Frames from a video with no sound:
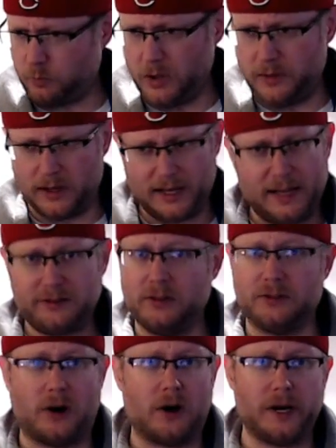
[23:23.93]
The
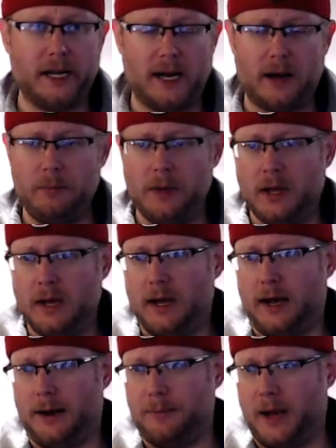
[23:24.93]
lesson's already up.
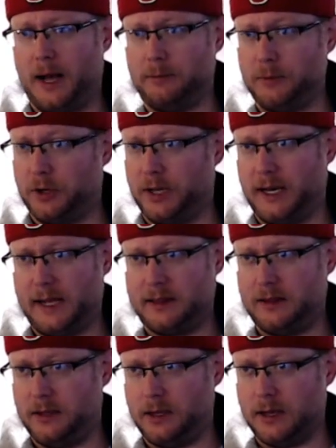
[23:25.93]
I'm looking
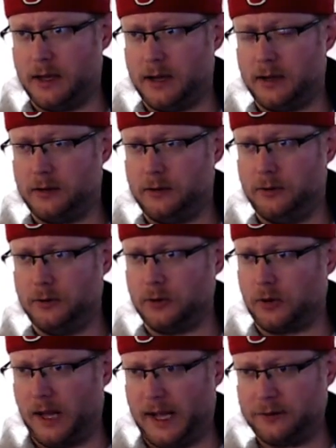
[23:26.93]
at the
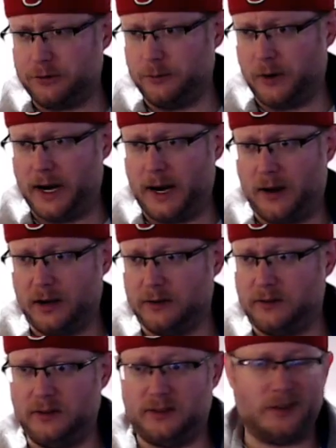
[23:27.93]
Google Classroom right now. I can
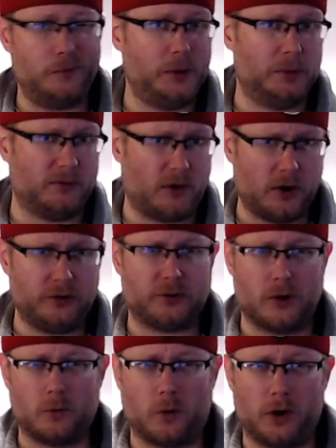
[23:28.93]
see some people have already
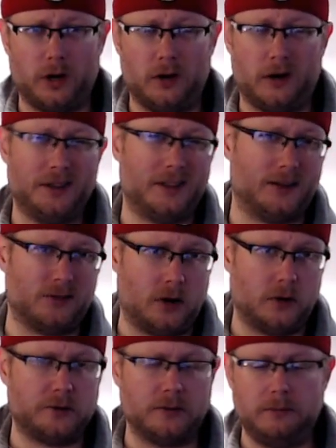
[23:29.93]
started working on it. That's
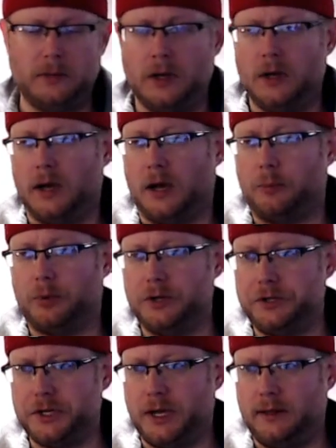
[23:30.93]
awesome. I
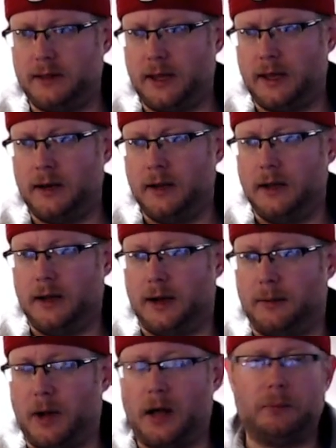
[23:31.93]
appreciate that.
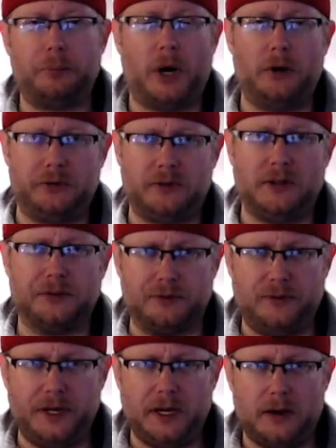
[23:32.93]
I'll post this
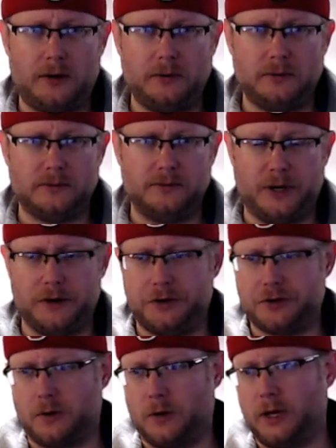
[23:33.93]
video very
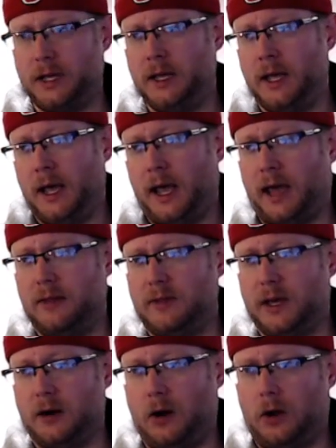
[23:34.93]
shortly. And
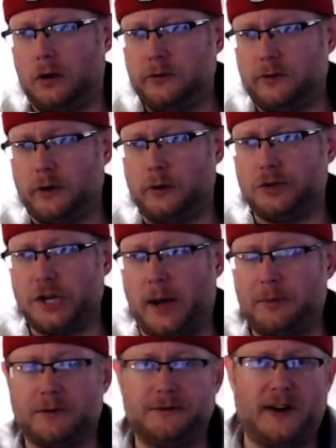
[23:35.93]
then also
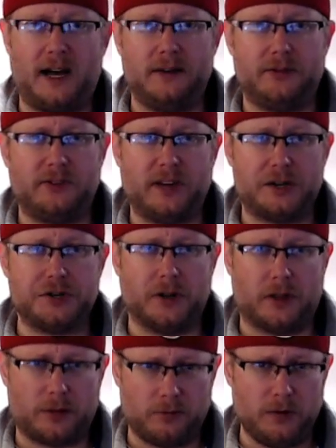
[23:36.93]
Chapter 5,
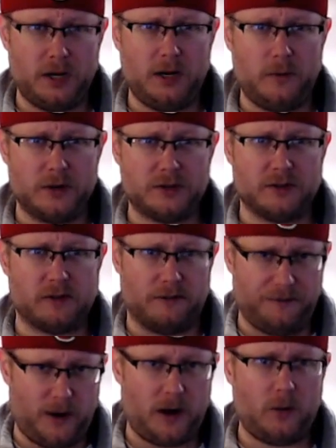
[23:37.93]
Section 3, which is the
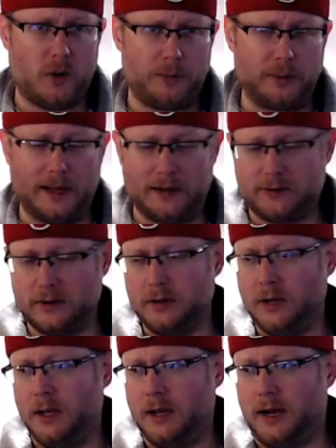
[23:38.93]
follow-up lesson,
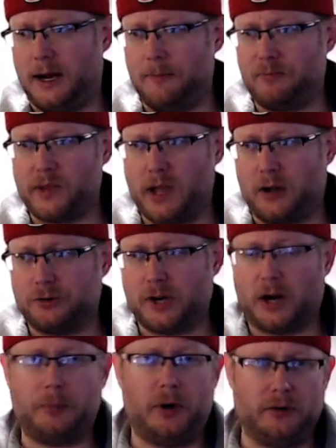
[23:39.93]
I'll
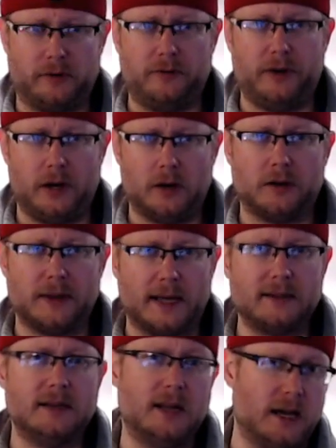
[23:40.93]
try to post a video on
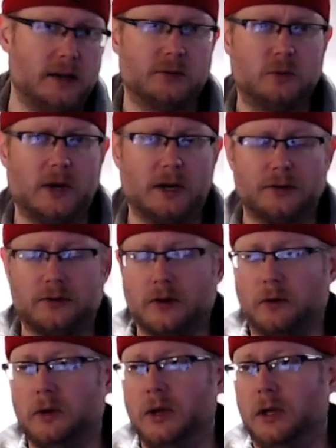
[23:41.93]
that today as well.
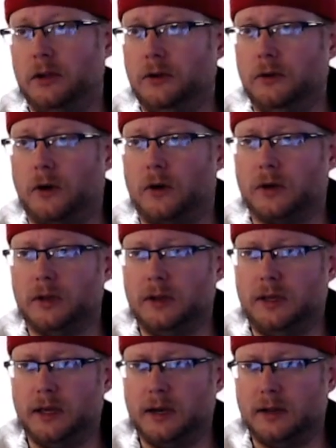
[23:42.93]
So you all can
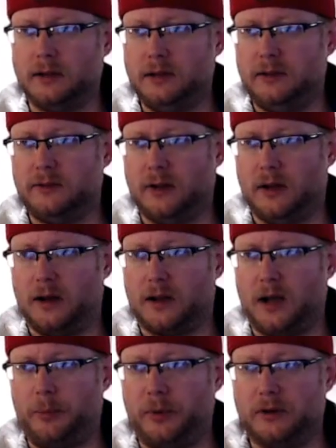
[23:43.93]
get at least a
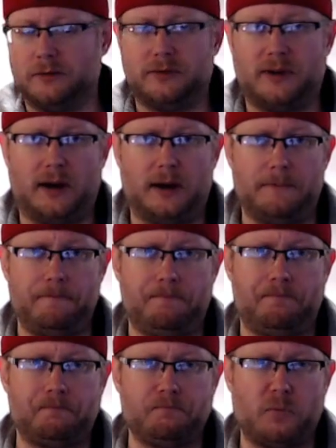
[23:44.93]
couple of
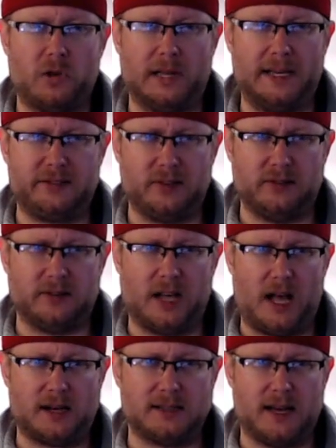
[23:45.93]
lessons
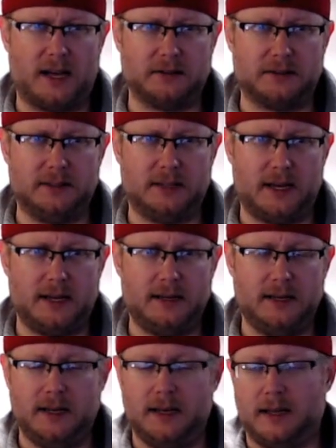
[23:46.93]
knocked out
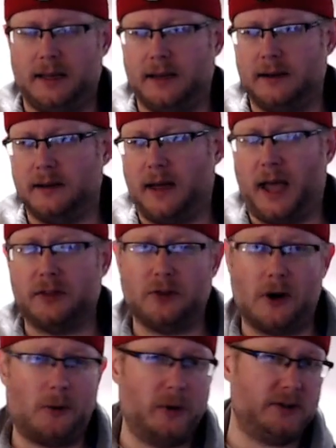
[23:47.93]
today. And as
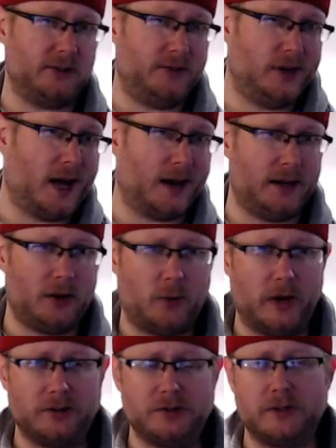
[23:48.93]
always, if you got any
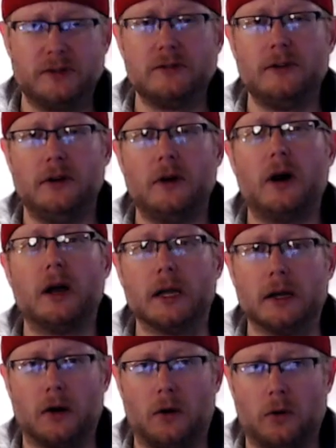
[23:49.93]
questions, you know how to
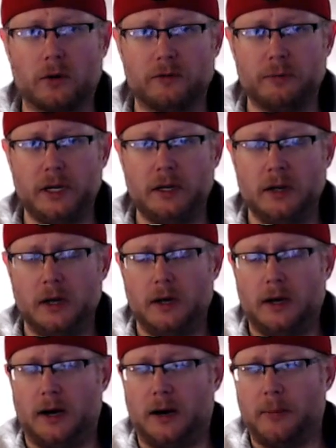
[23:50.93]
get a hold of me.
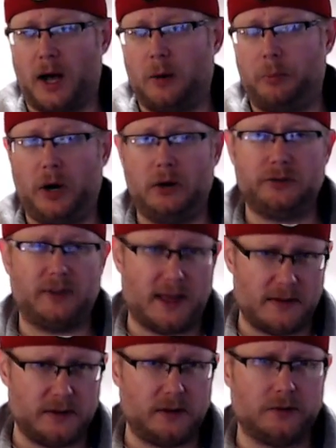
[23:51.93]
I'll post
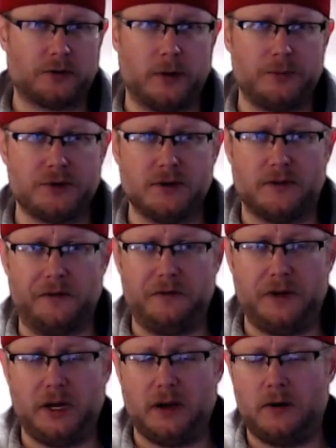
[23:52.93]
that in the description of the
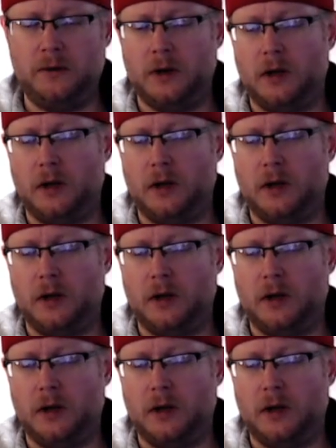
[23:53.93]
video.